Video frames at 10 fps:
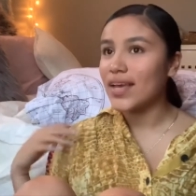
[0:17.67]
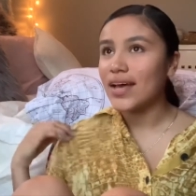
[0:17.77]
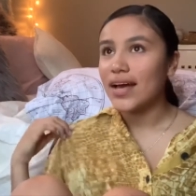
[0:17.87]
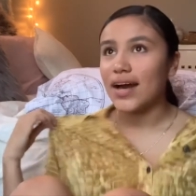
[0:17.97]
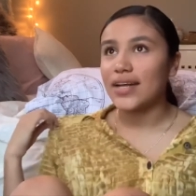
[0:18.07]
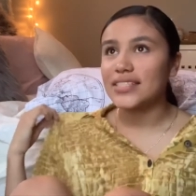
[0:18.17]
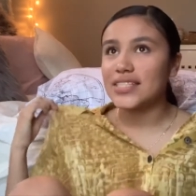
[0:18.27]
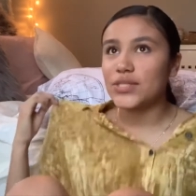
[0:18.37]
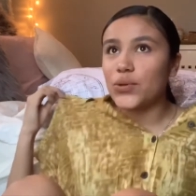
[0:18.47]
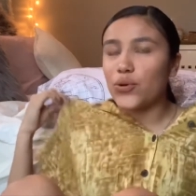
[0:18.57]
Honestly, this
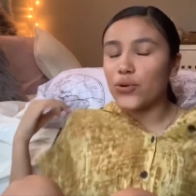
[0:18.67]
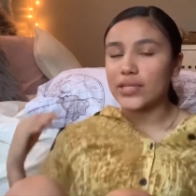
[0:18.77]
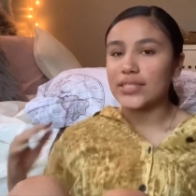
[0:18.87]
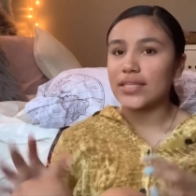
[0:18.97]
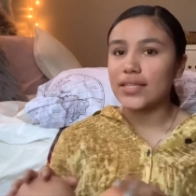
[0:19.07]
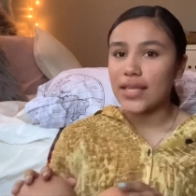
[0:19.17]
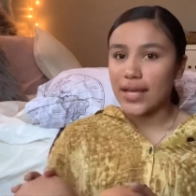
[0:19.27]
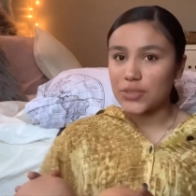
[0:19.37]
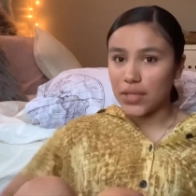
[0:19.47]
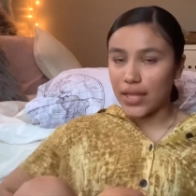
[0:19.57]
whole quarantine thing has
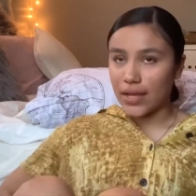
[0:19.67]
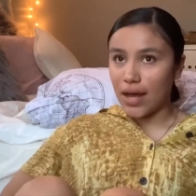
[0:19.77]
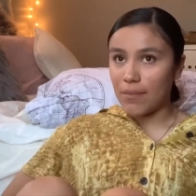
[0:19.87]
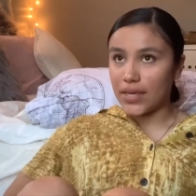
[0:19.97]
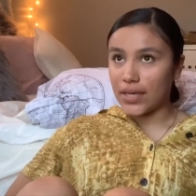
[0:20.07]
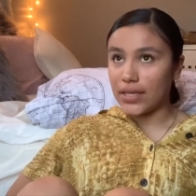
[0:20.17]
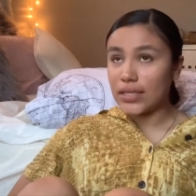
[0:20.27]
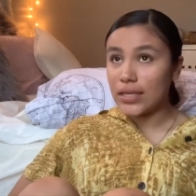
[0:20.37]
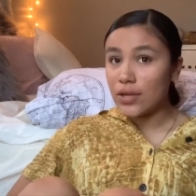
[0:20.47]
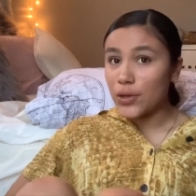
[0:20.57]
really like got me
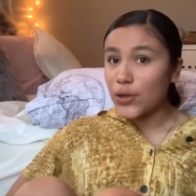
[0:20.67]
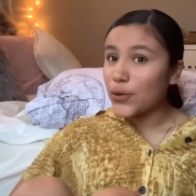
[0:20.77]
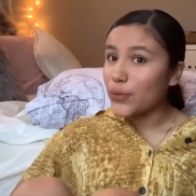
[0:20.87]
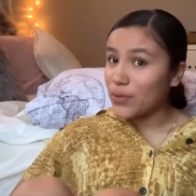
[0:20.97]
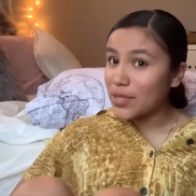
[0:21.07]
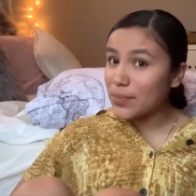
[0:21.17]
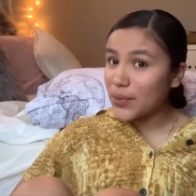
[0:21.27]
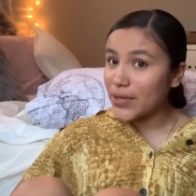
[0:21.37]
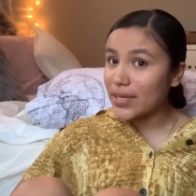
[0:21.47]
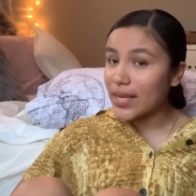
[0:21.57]
really
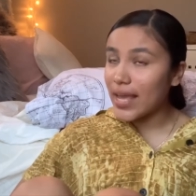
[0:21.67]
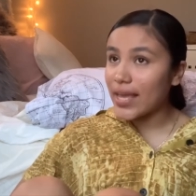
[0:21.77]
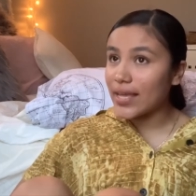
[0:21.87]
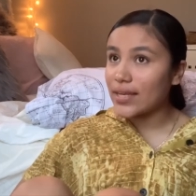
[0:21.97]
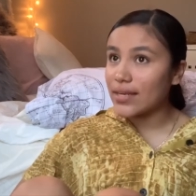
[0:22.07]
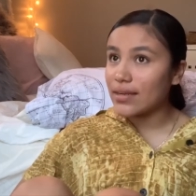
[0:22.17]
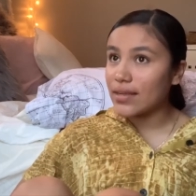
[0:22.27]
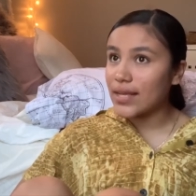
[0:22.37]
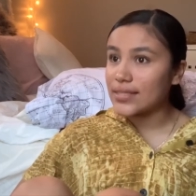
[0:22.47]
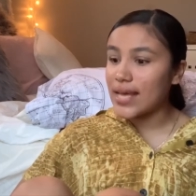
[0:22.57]
bored and
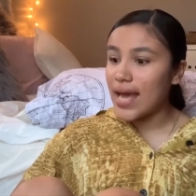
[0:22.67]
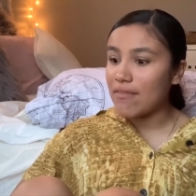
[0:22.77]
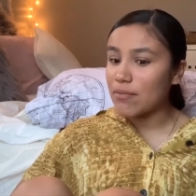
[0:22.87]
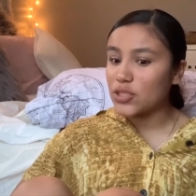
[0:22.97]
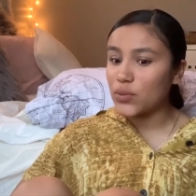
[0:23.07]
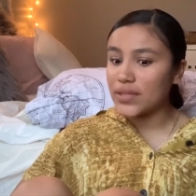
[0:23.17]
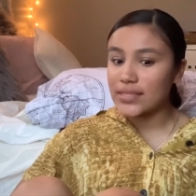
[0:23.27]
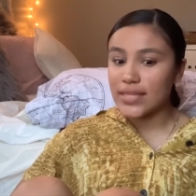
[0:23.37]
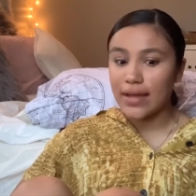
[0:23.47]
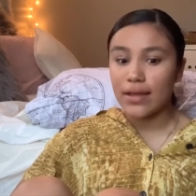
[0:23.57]
it's having me doing things
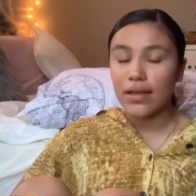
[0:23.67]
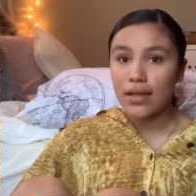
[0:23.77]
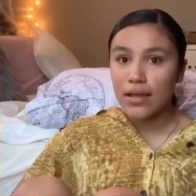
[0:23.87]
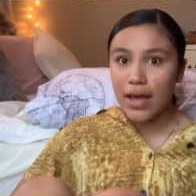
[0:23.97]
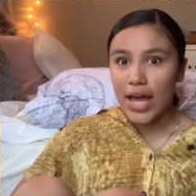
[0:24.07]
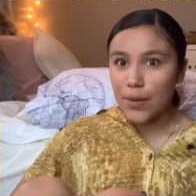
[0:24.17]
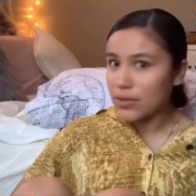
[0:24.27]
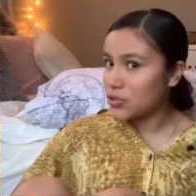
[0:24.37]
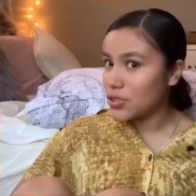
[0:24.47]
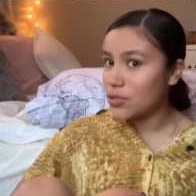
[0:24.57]
that I would
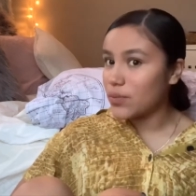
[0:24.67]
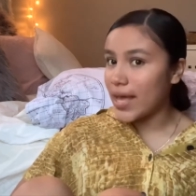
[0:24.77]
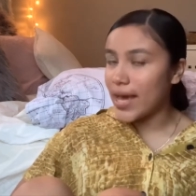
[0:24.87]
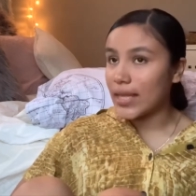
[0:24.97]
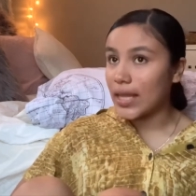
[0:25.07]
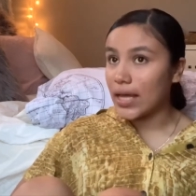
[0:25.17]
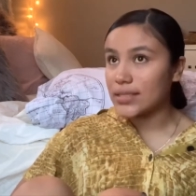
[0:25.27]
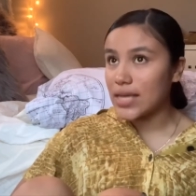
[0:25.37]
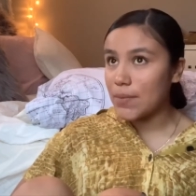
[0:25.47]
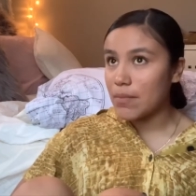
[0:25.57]
usually do when I had a lot of
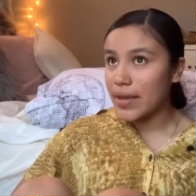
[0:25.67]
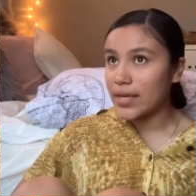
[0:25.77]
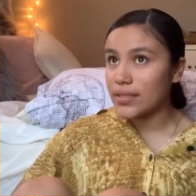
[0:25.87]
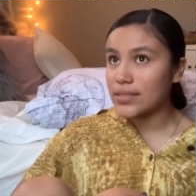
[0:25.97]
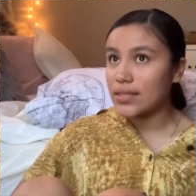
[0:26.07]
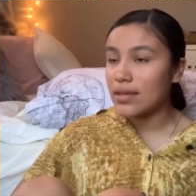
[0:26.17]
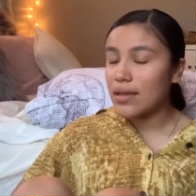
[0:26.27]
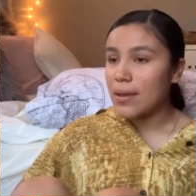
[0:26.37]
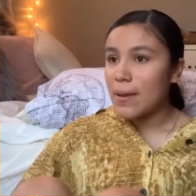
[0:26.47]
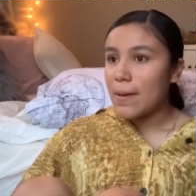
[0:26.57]
time on my hands.
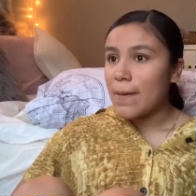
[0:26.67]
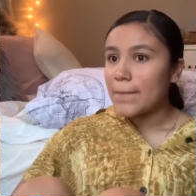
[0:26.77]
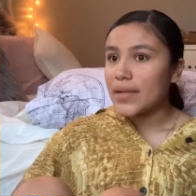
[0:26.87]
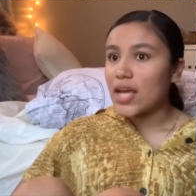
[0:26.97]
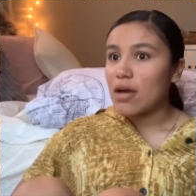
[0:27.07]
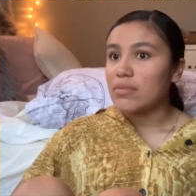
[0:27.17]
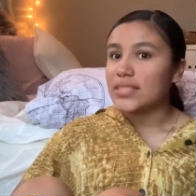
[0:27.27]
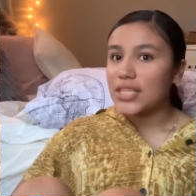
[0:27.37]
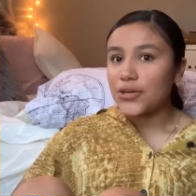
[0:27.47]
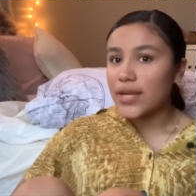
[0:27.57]
But now I'm a
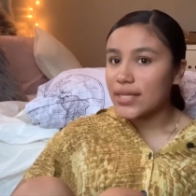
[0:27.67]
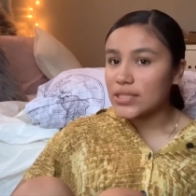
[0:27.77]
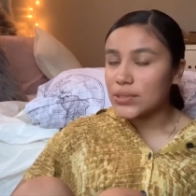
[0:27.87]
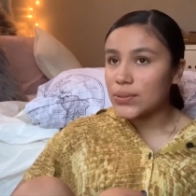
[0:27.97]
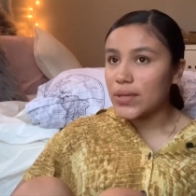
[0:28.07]
senior in high school.